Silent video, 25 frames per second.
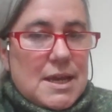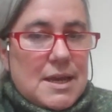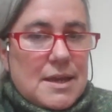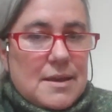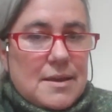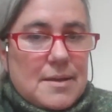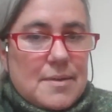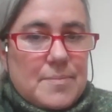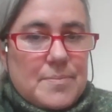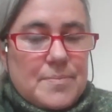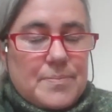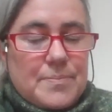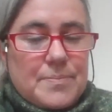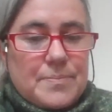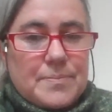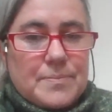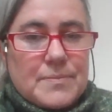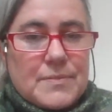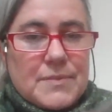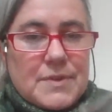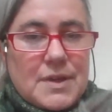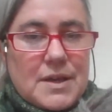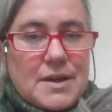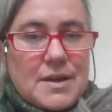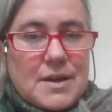
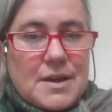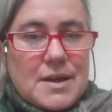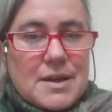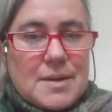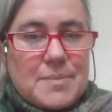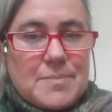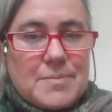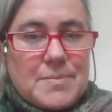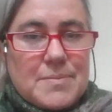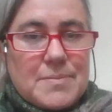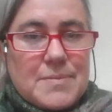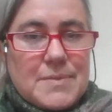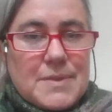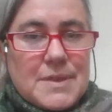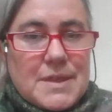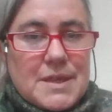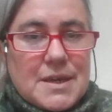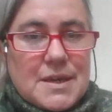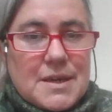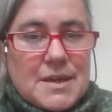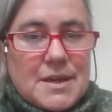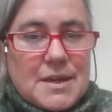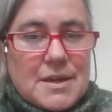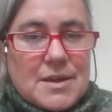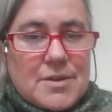And I'm
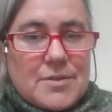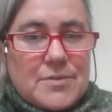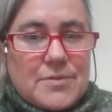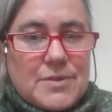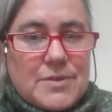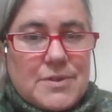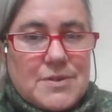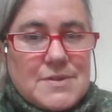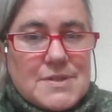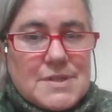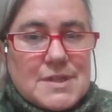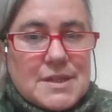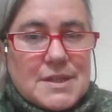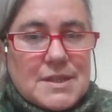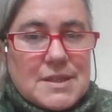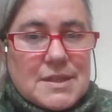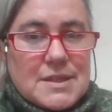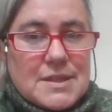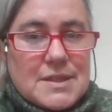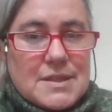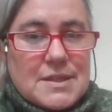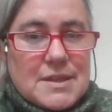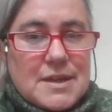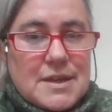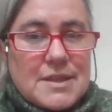thinking of
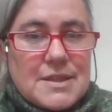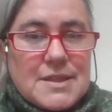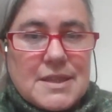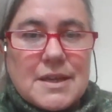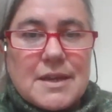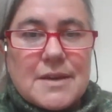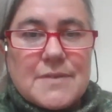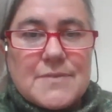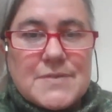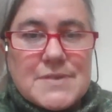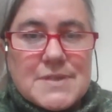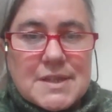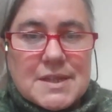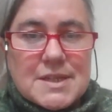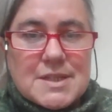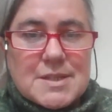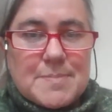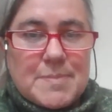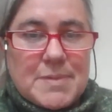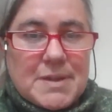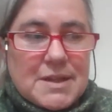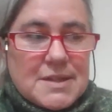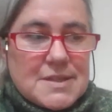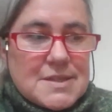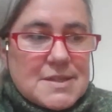using, I think I have
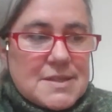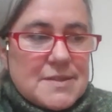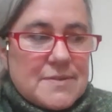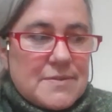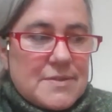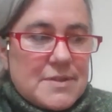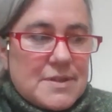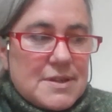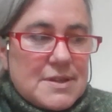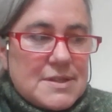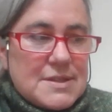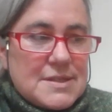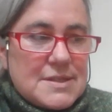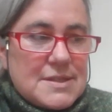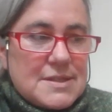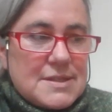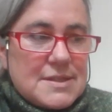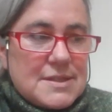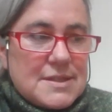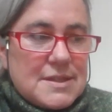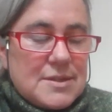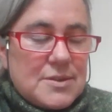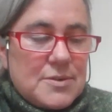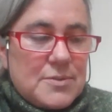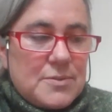6 plates of
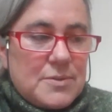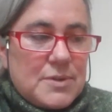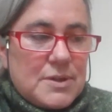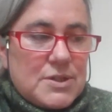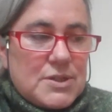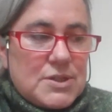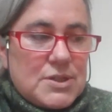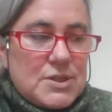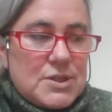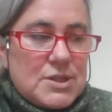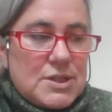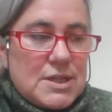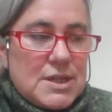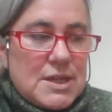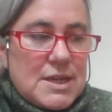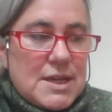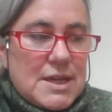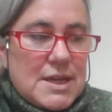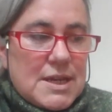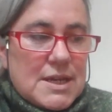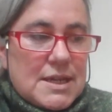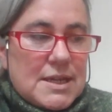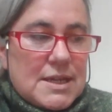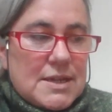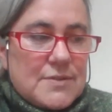this, which
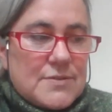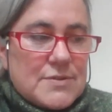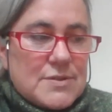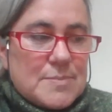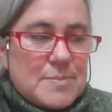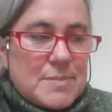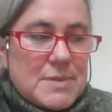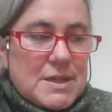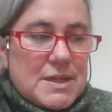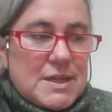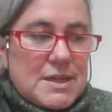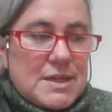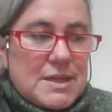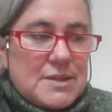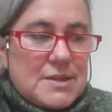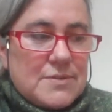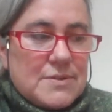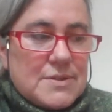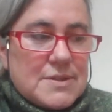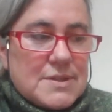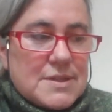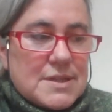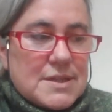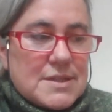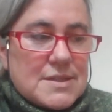gives
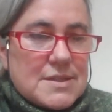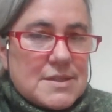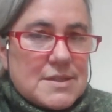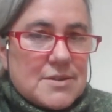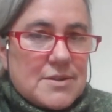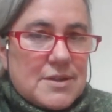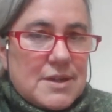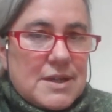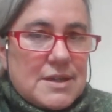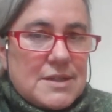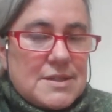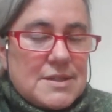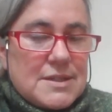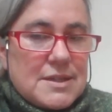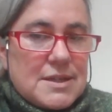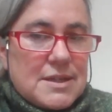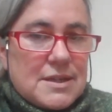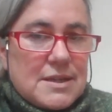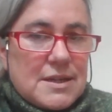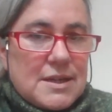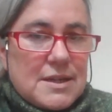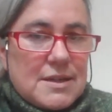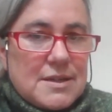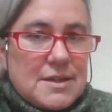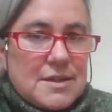me 3 sixes or
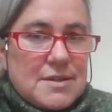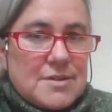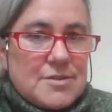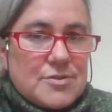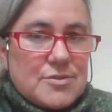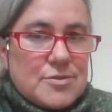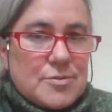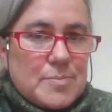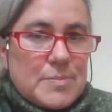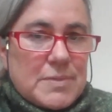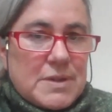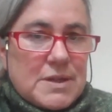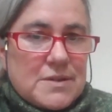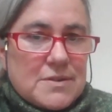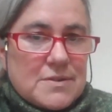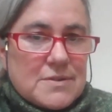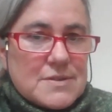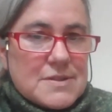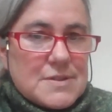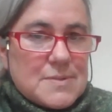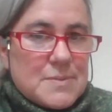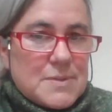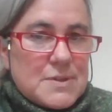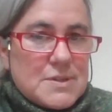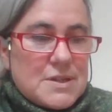1800
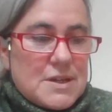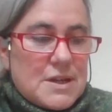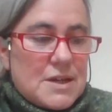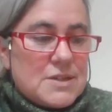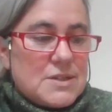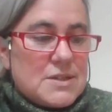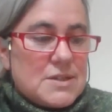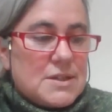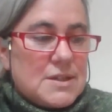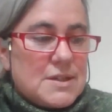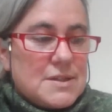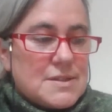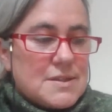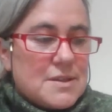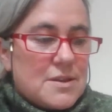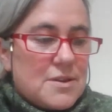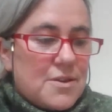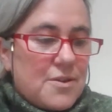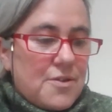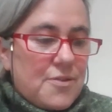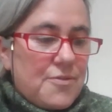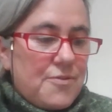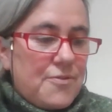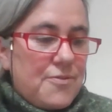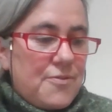meters, which actually is
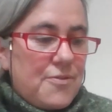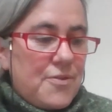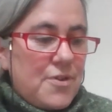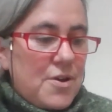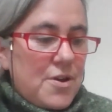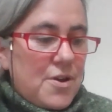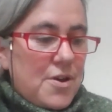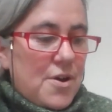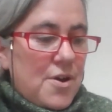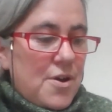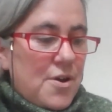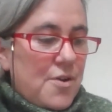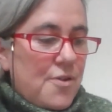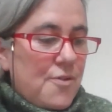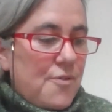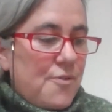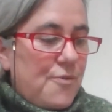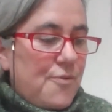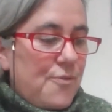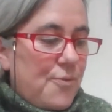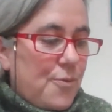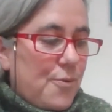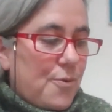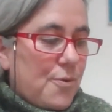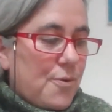enough
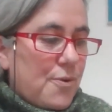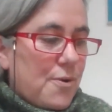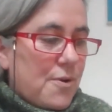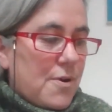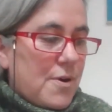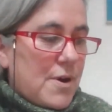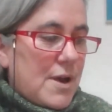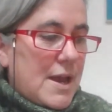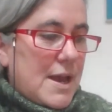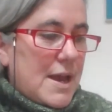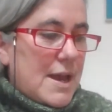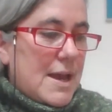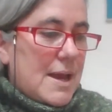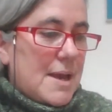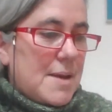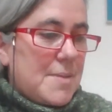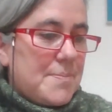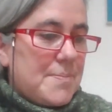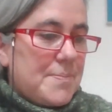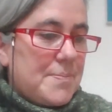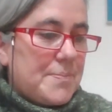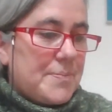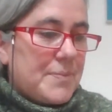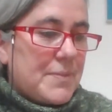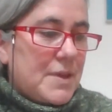for
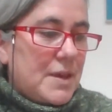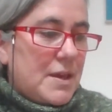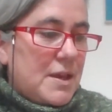a